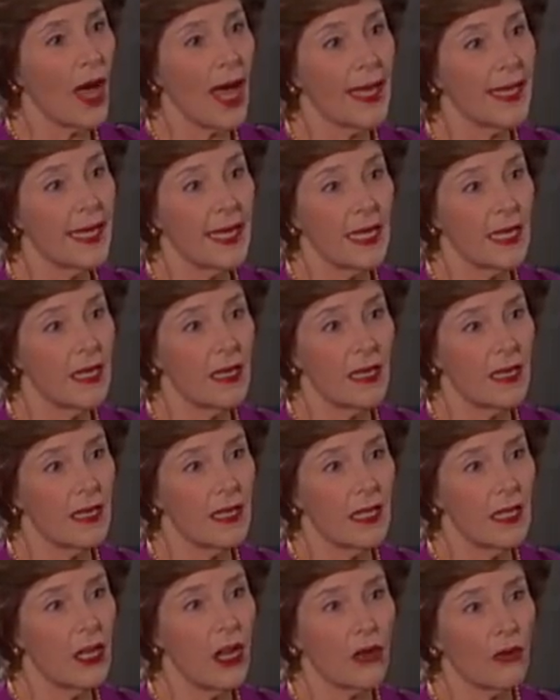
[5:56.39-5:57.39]
Barbara and
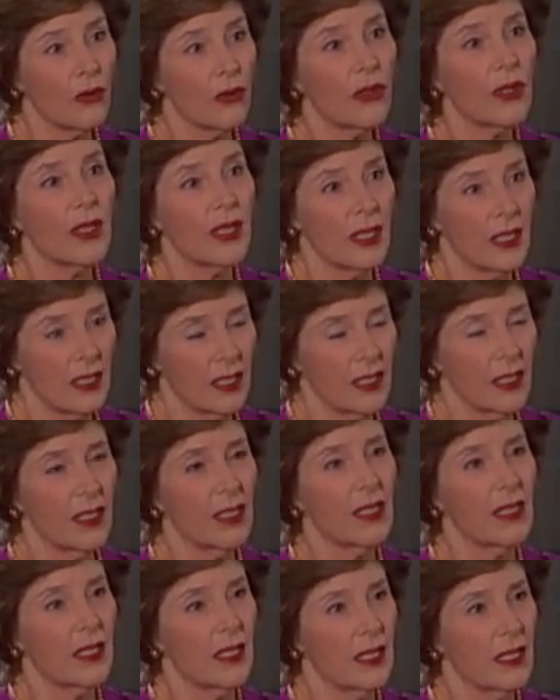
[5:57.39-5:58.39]
Jenna. No. I mean, the Secret
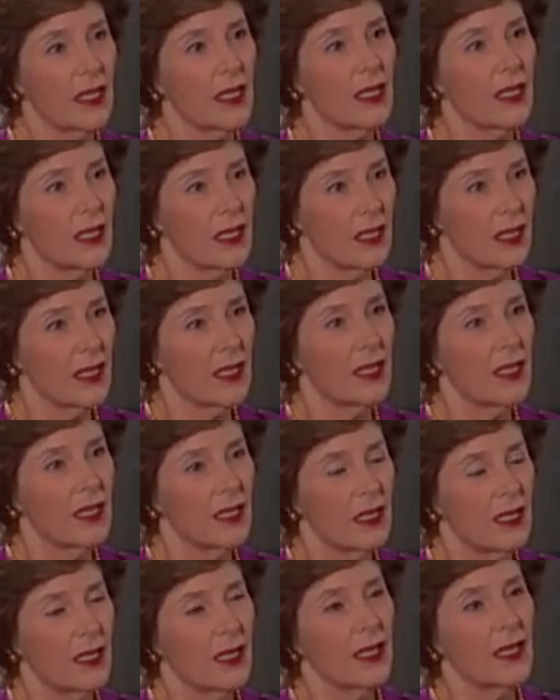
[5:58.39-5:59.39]
Service found a
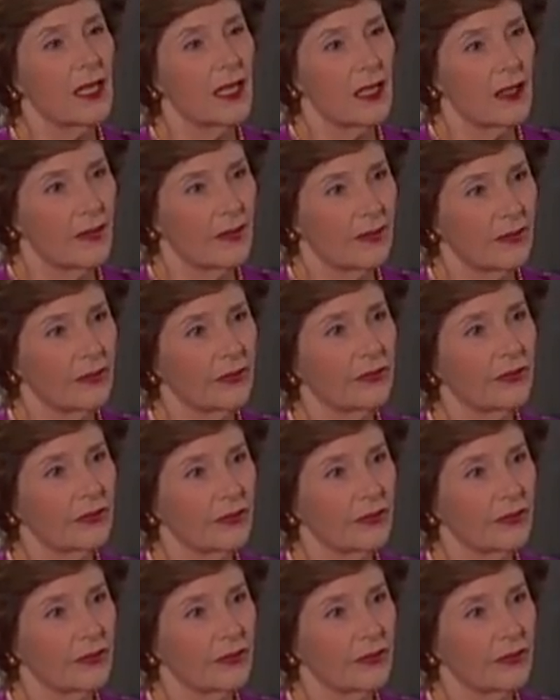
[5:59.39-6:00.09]
picture there in the